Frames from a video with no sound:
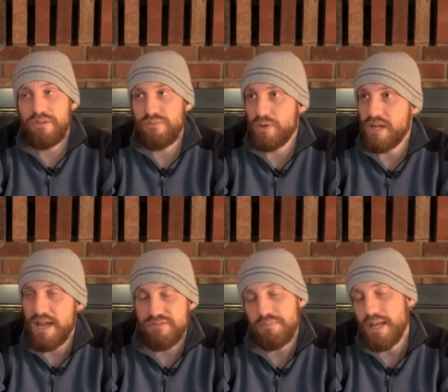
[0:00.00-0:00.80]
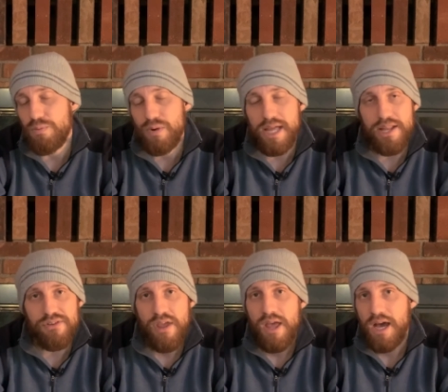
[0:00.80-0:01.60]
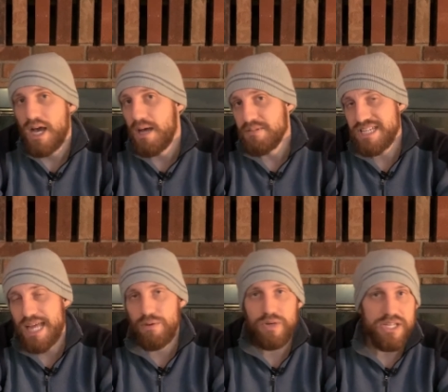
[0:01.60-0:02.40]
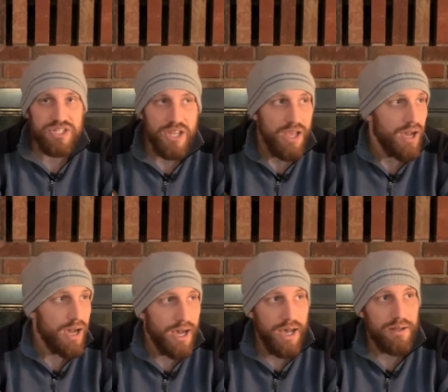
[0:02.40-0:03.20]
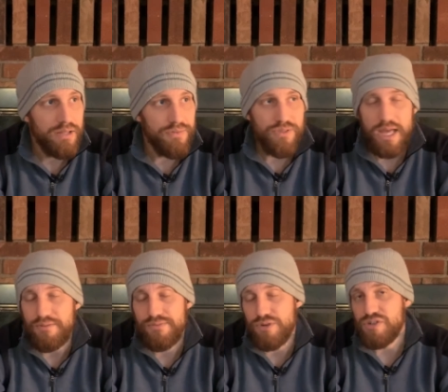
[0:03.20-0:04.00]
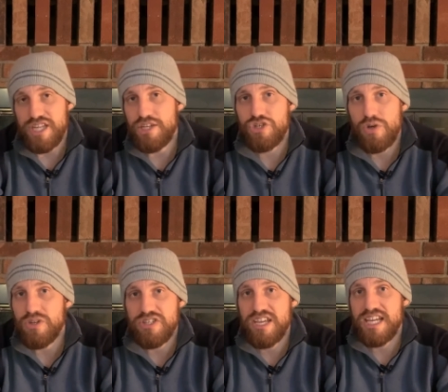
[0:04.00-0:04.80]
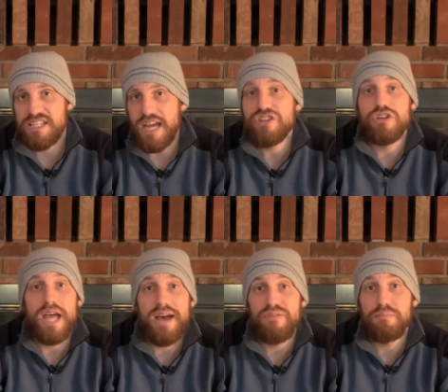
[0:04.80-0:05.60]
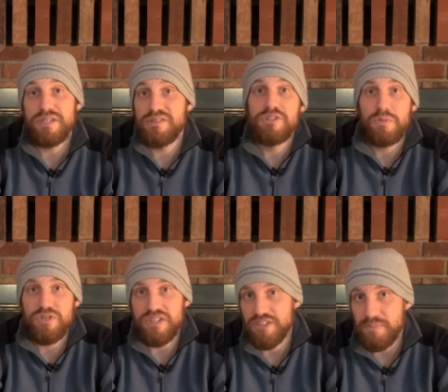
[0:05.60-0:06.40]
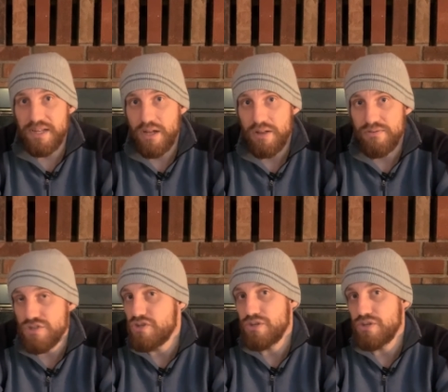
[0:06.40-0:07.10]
If we're going to have to pay rent, um, salaries, uh, if, if there's insurance things, I should have a business person explain all of this to